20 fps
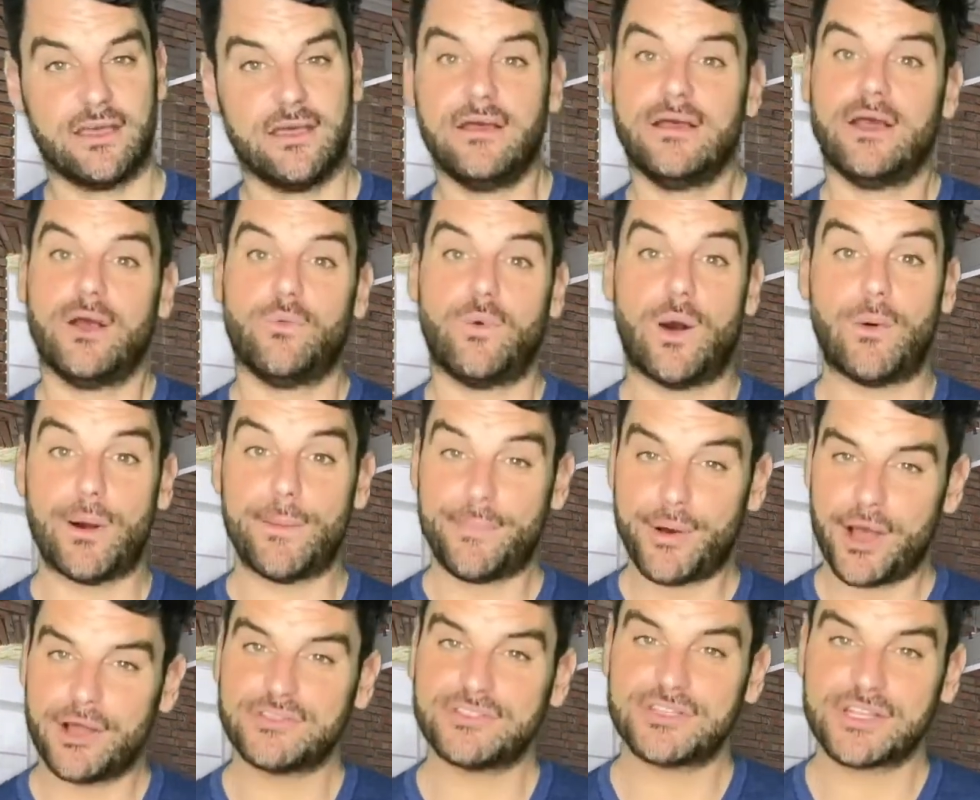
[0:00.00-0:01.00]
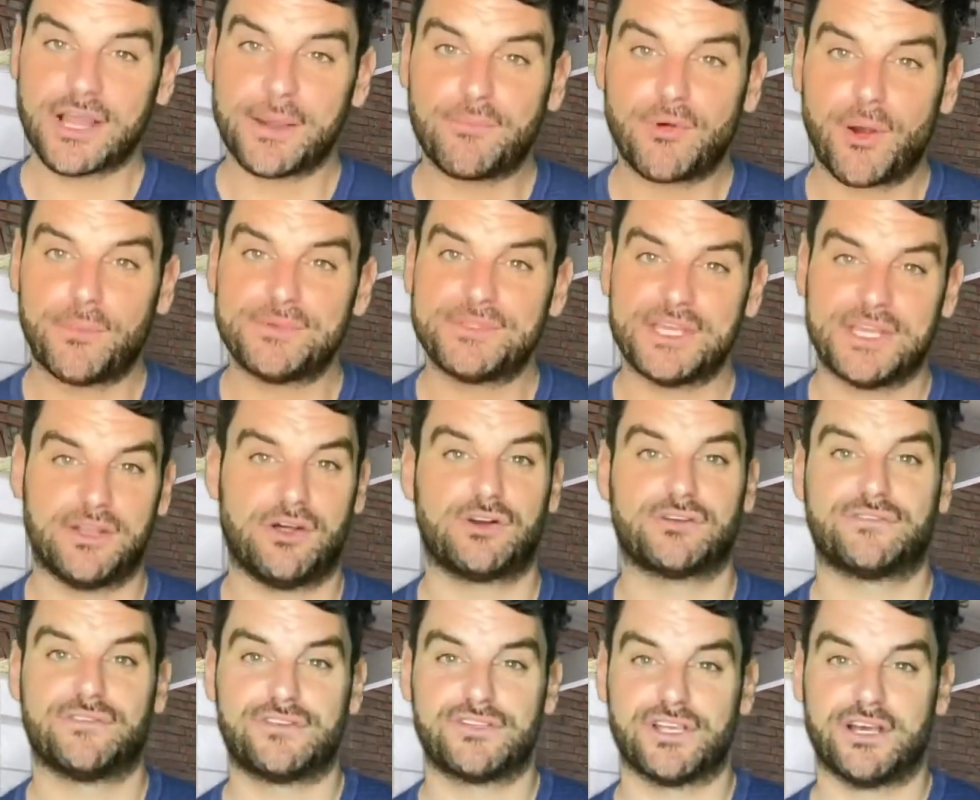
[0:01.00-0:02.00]
Well, when purchasing a property in
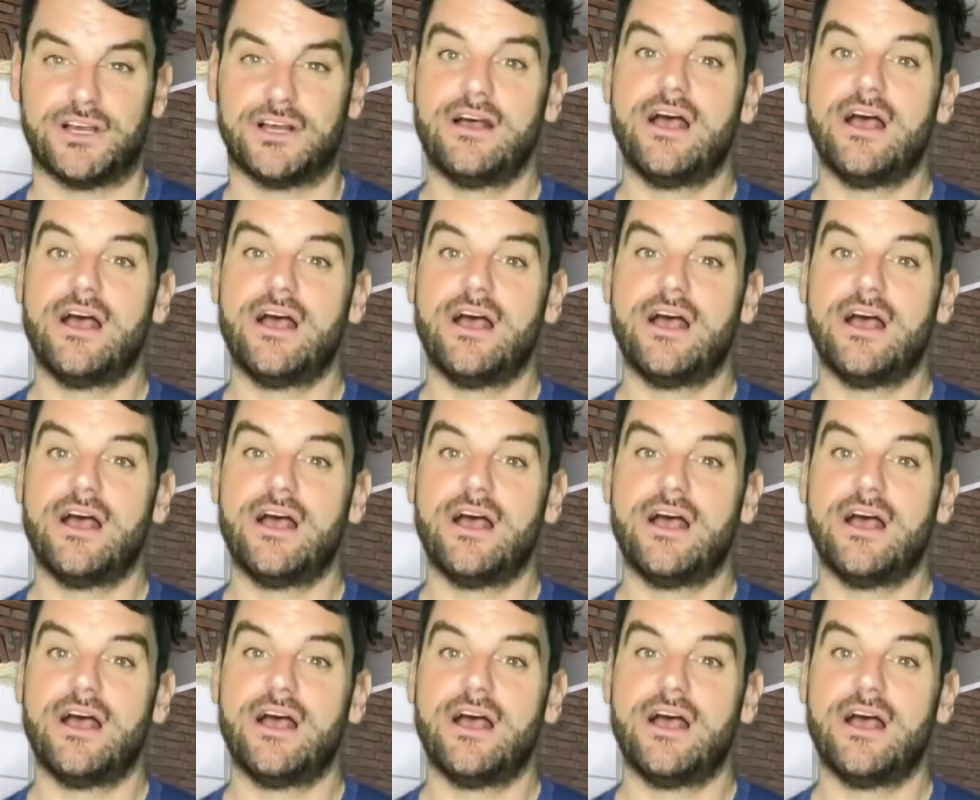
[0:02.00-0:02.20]
Oxfordshire,